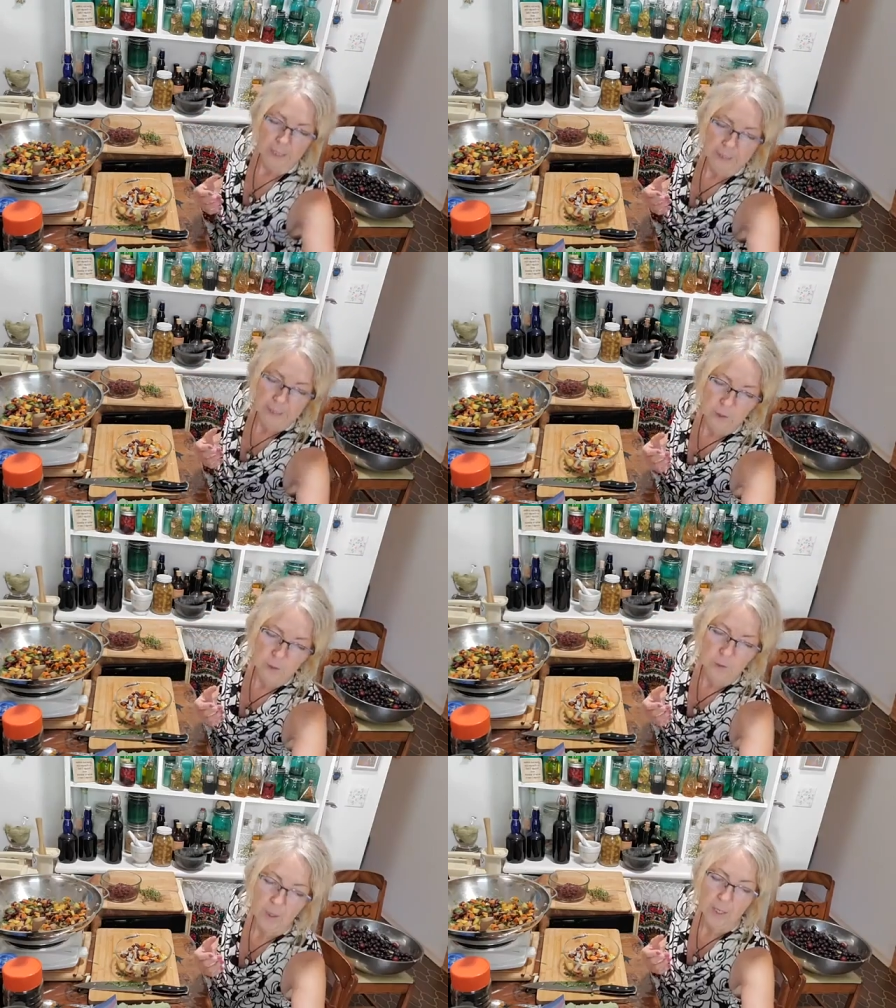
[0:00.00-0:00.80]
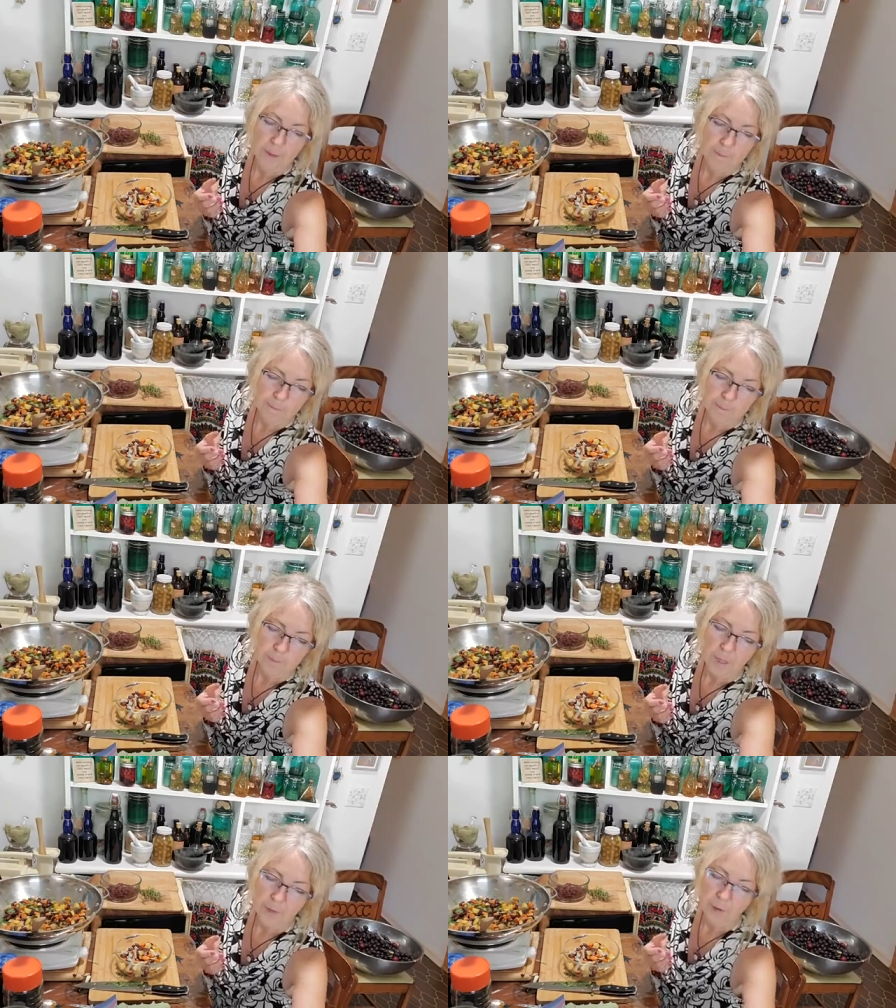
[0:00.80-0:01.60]
So
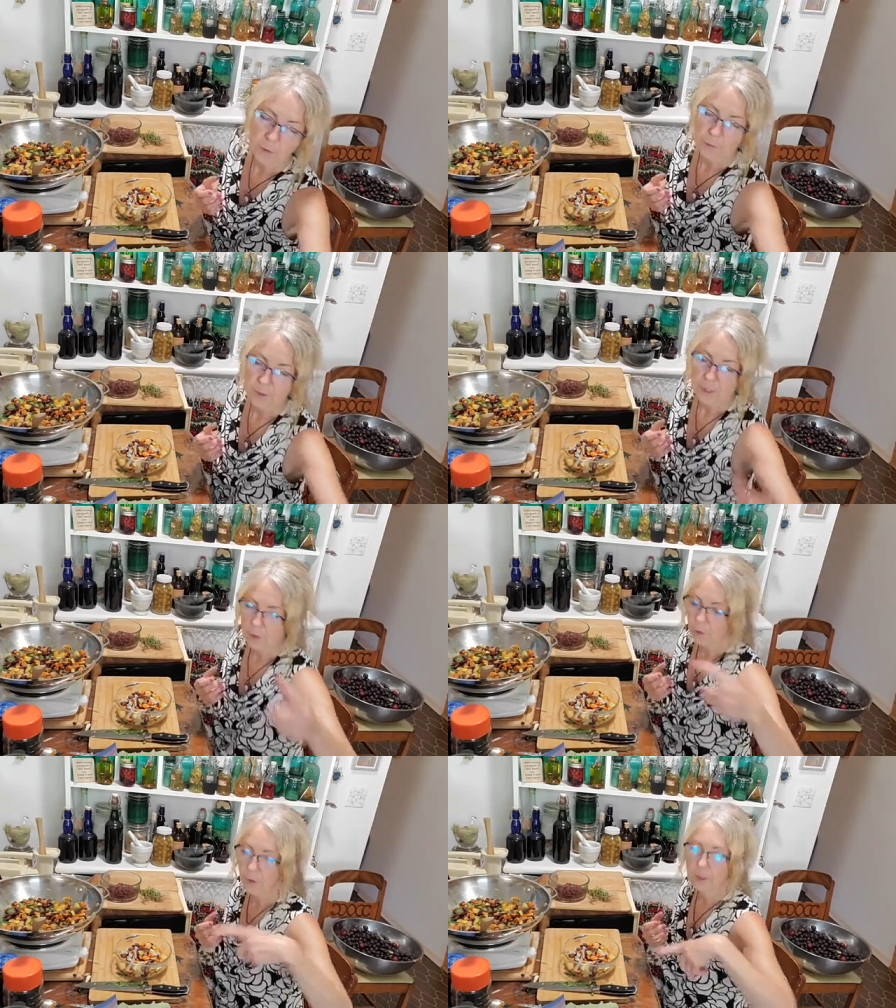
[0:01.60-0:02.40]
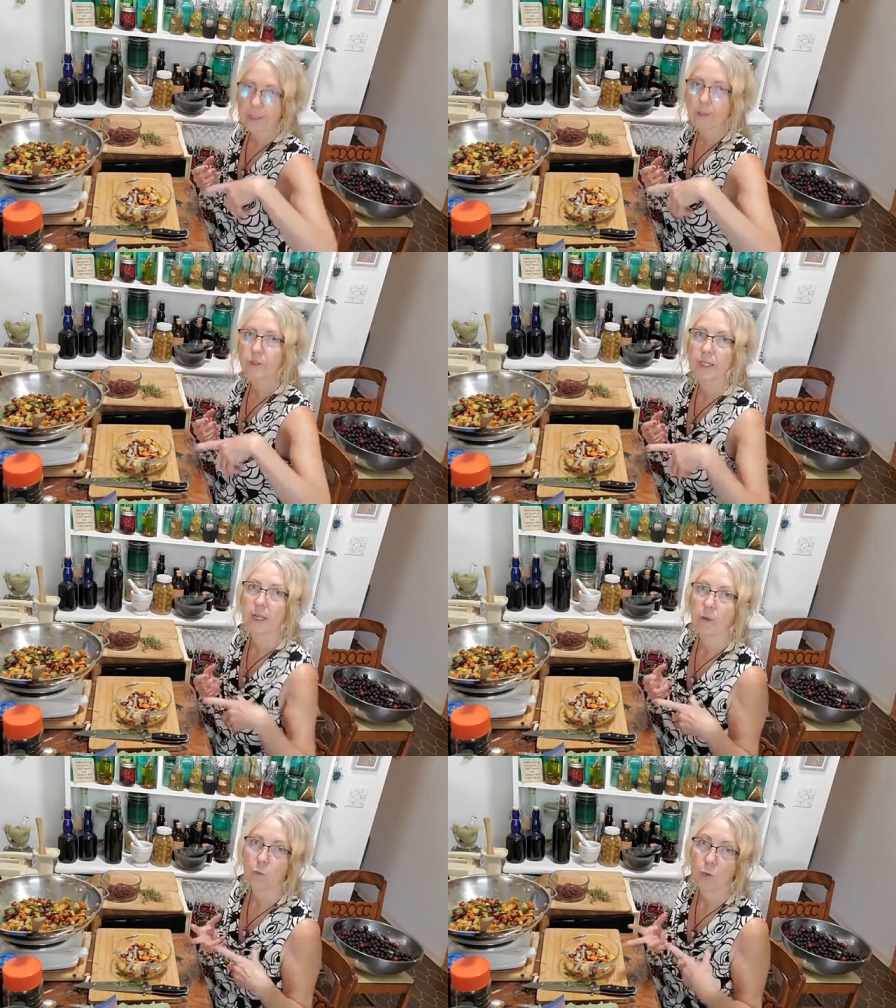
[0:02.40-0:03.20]
the other thing you could use, and
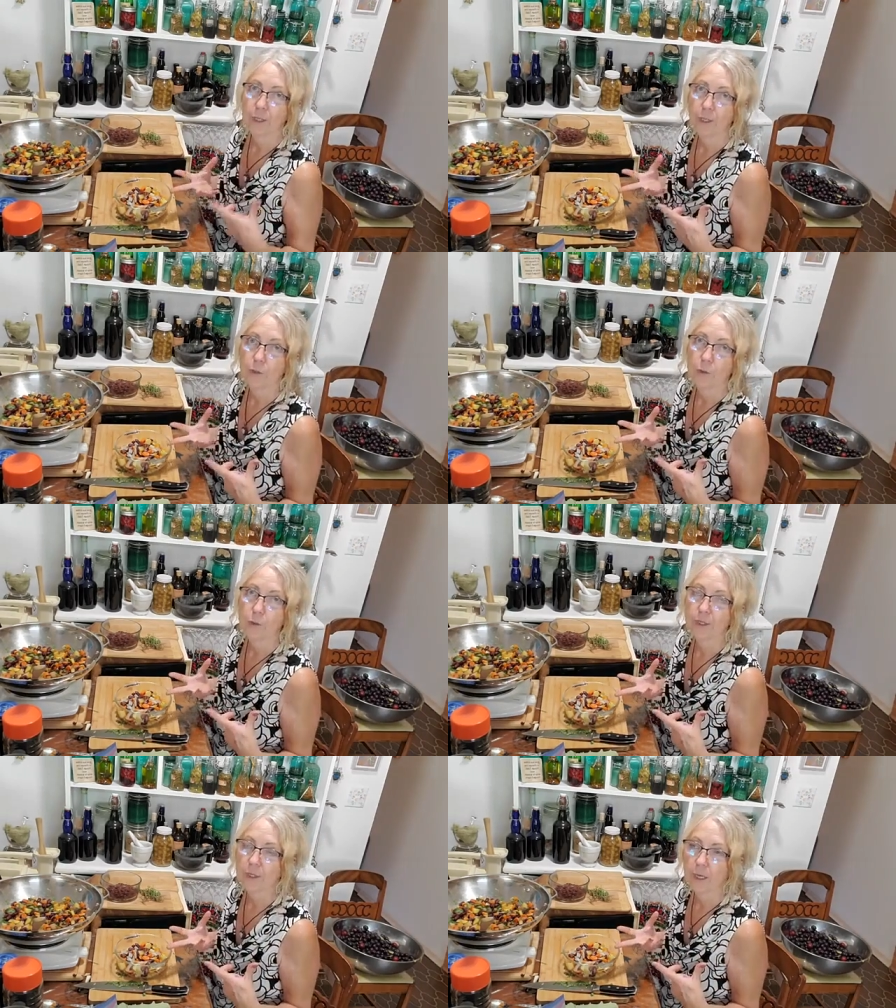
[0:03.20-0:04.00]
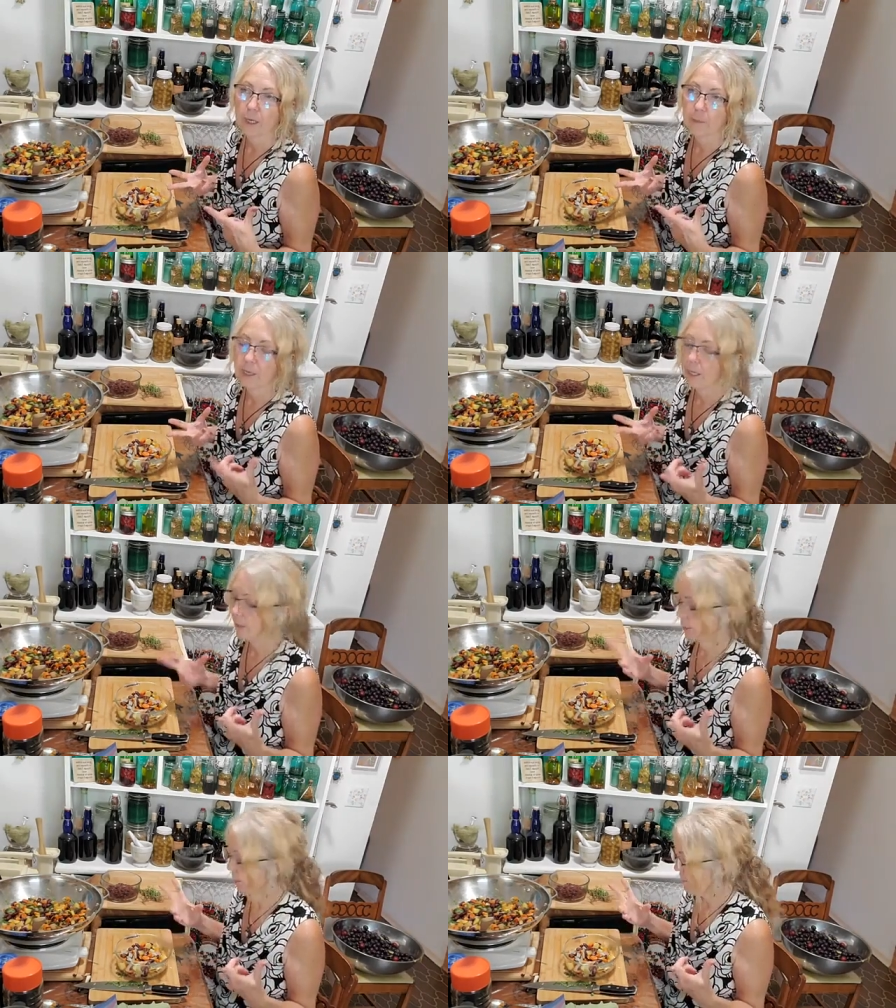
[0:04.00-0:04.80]
I would use, but I
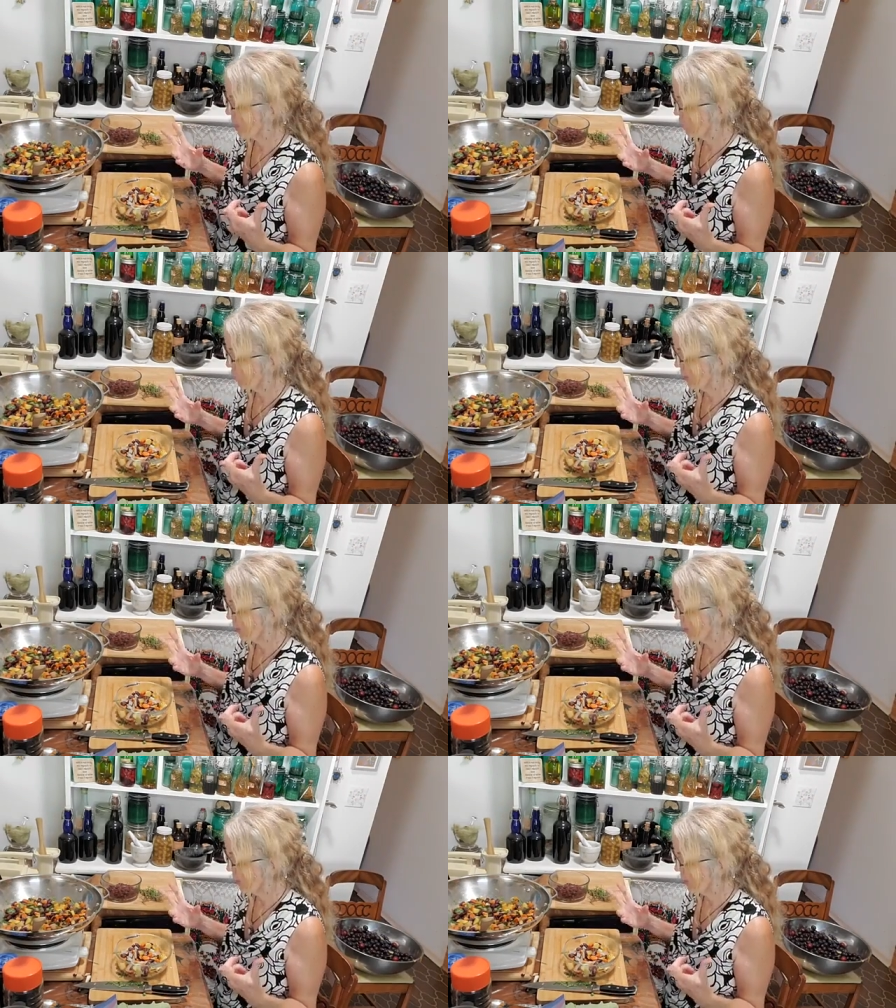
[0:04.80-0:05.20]
think I'm out right